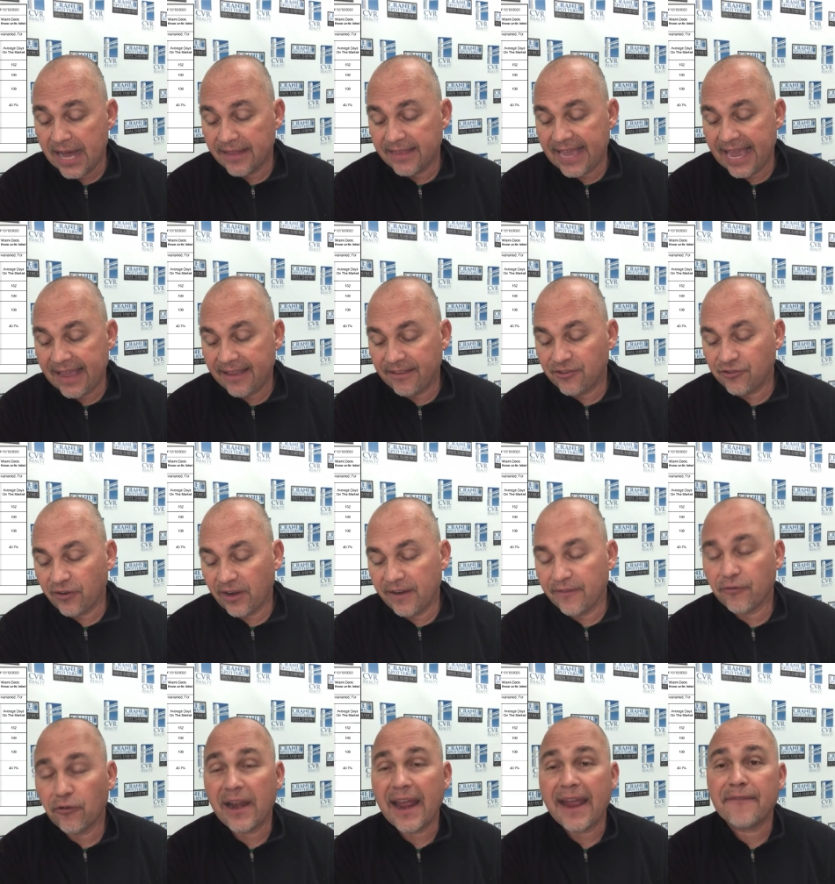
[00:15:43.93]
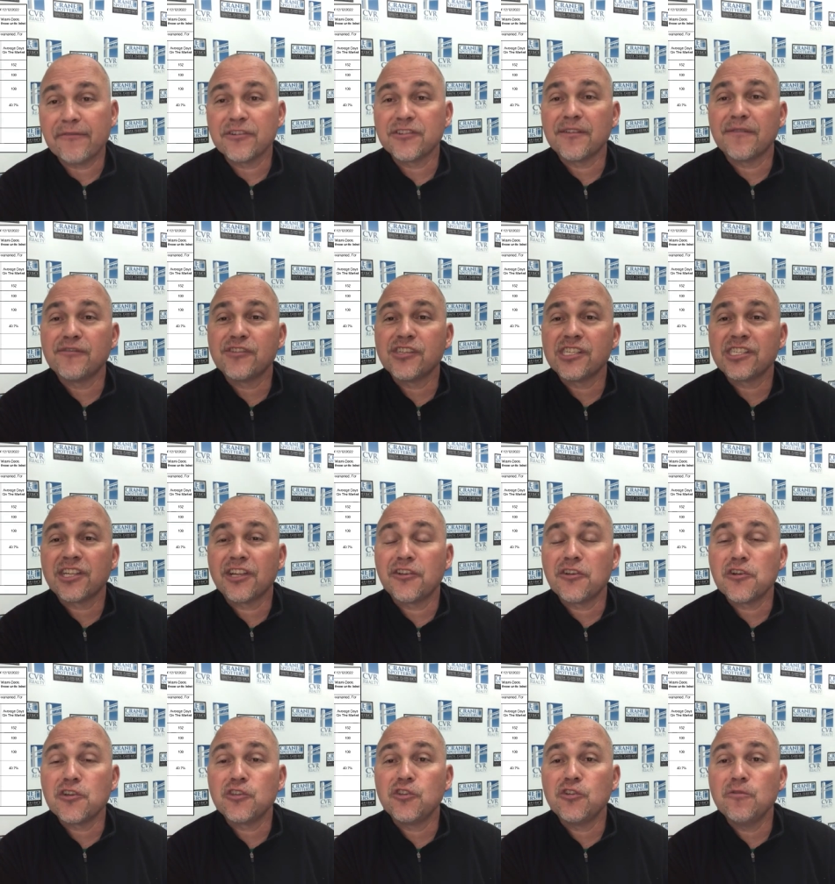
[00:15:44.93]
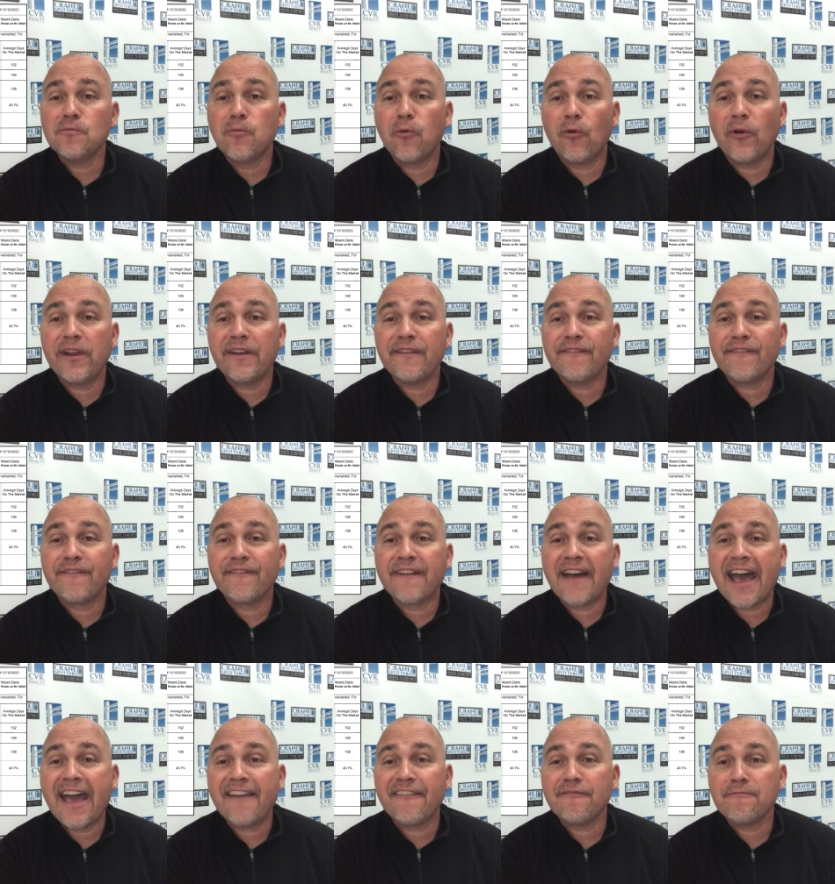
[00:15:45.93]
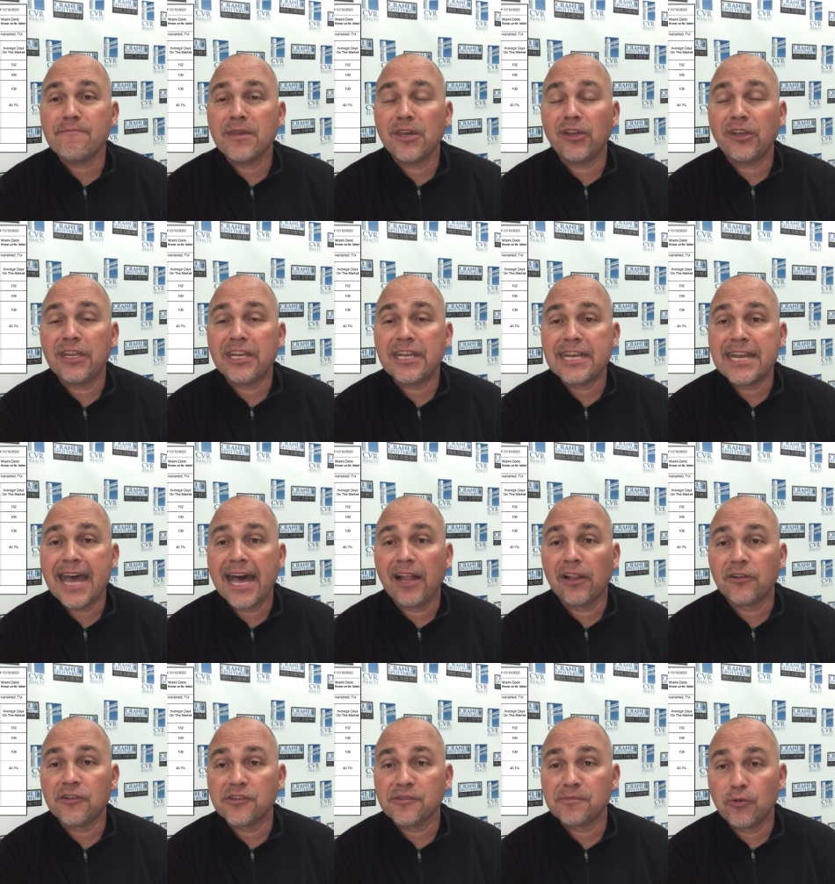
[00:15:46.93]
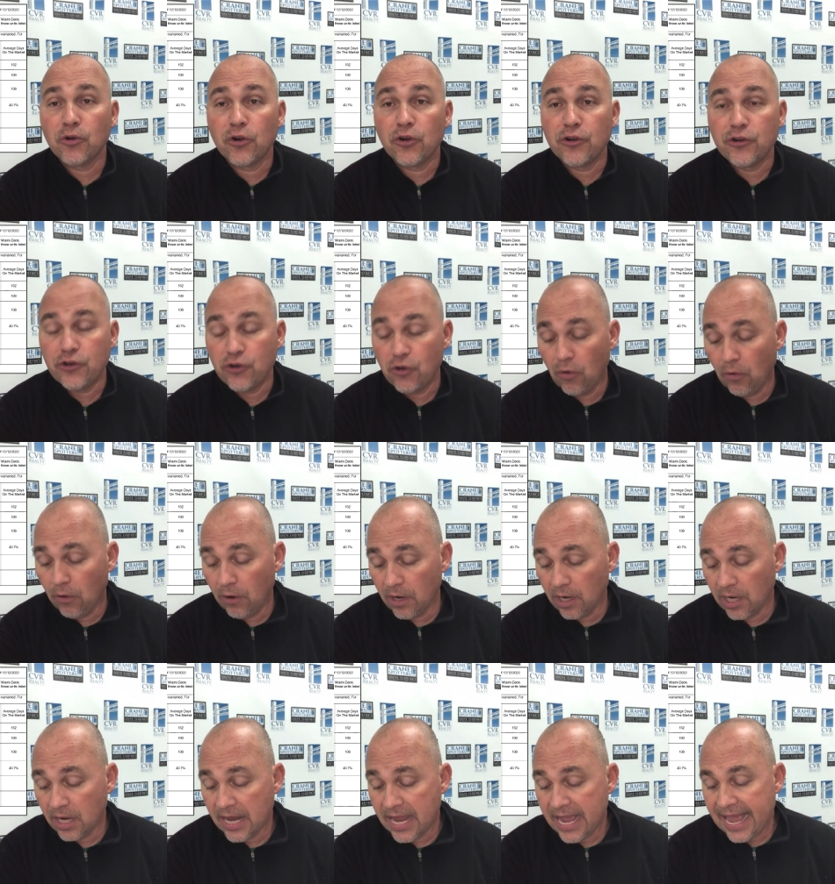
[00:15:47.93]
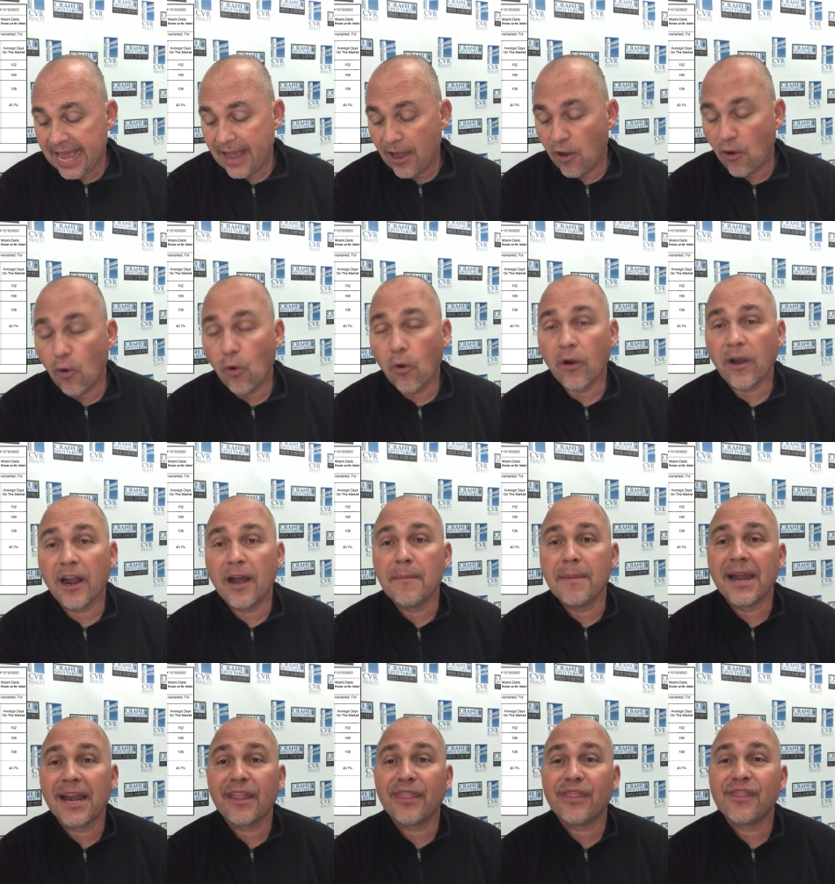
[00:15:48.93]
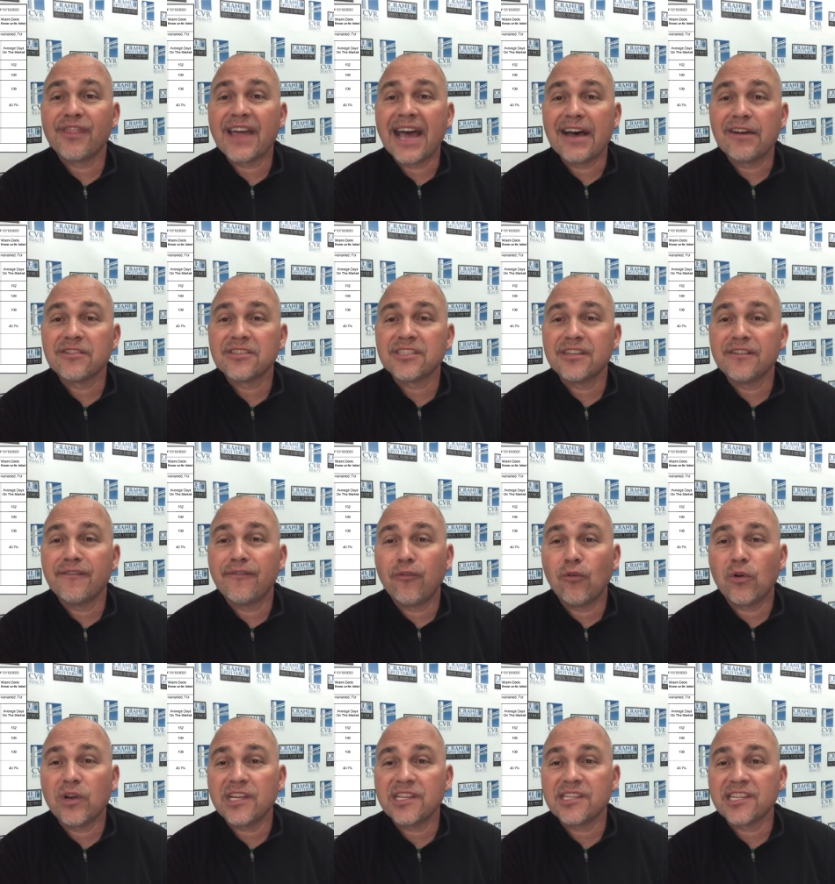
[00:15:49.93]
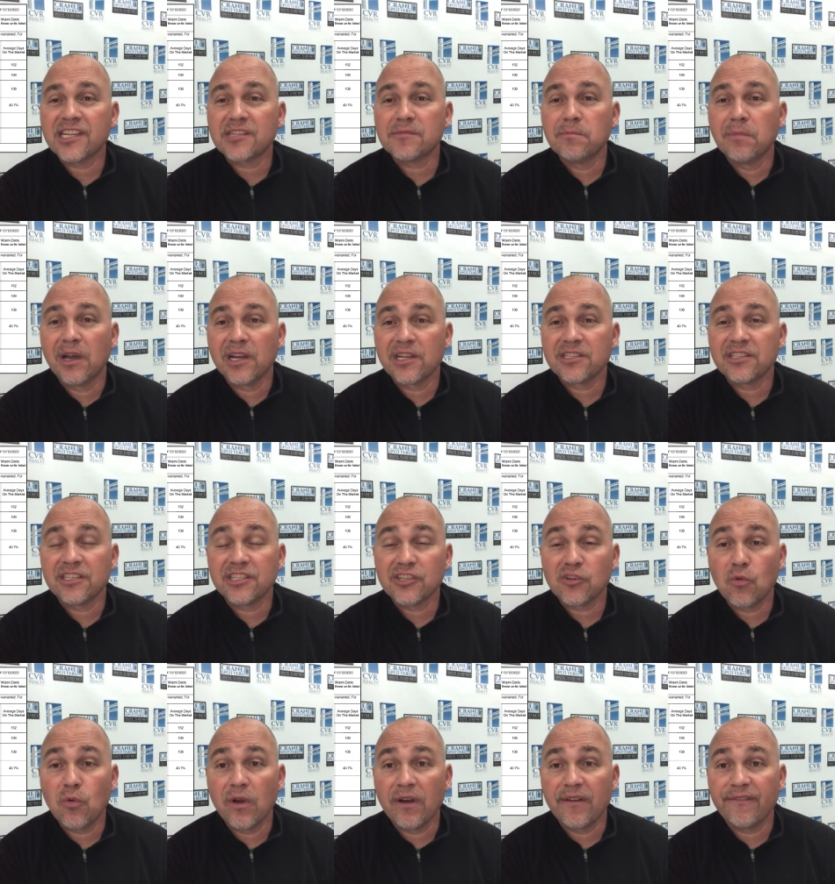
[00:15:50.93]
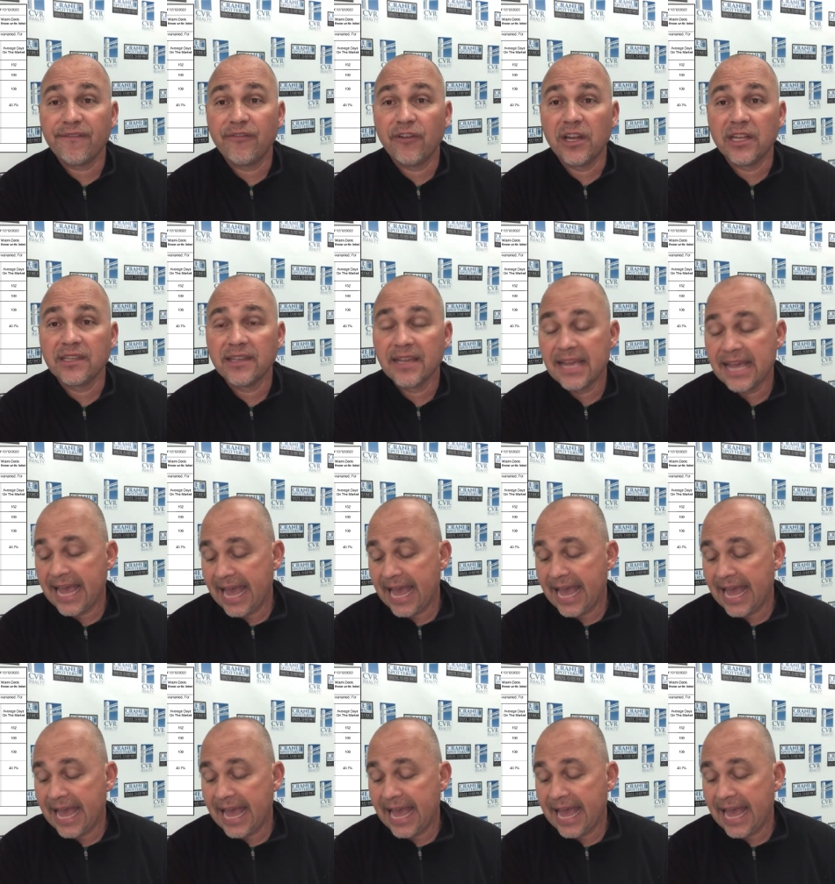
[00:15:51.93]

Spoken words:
They traded for an average of just under $2.5 million per door, or about $1,046 a square foot.